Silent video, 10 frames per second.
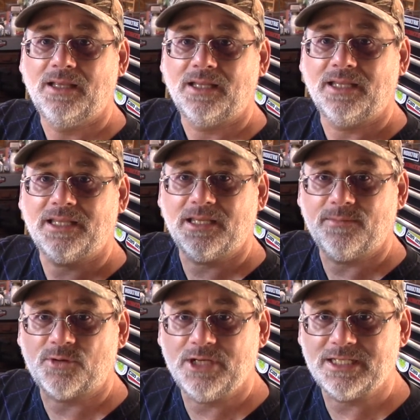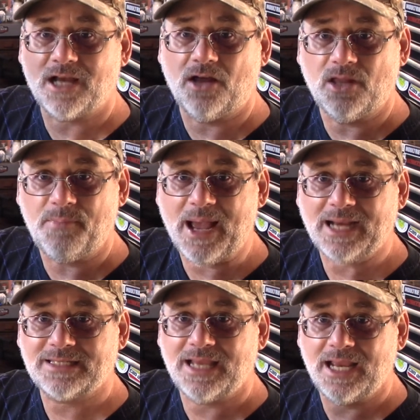lithium grease on the
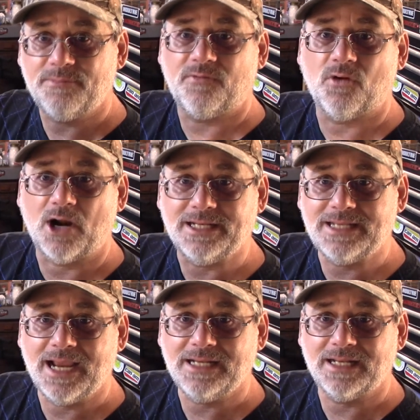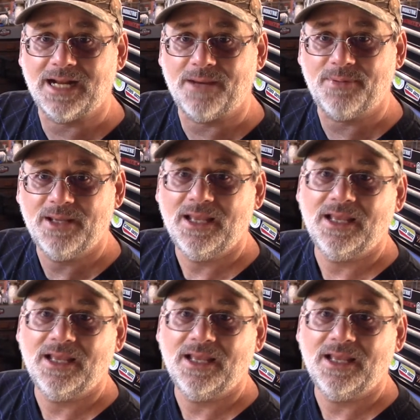backside before I tighten it up.